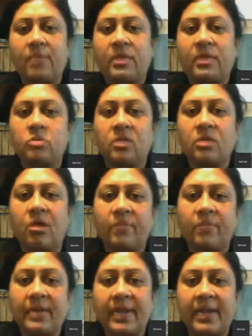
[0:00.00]
to the
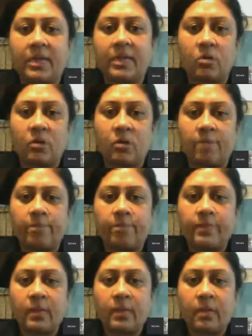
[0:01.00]
government later on.
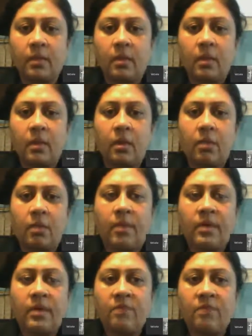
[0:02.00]

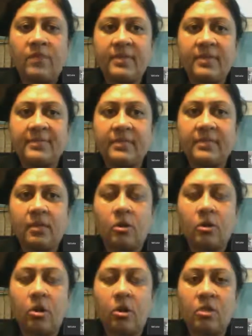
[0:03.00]
But if it is
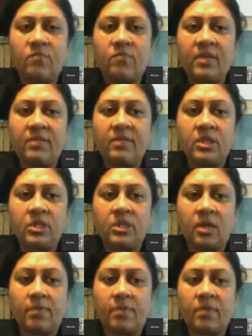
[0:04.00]
a lot of
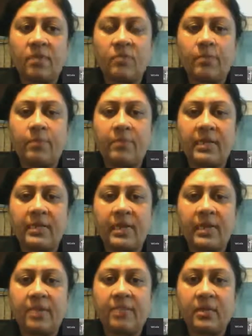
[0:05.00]
deviation above the permitted
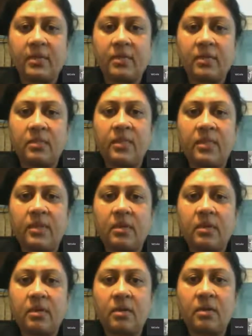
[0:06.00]
limits, then
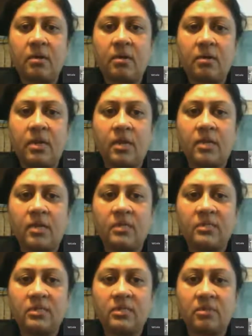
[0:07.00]
it
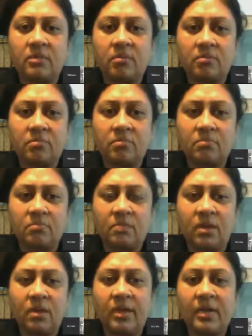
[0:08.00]
is a
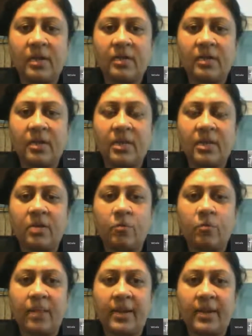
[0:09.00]
little tricky to
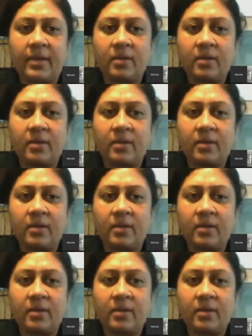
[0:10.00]
buy it.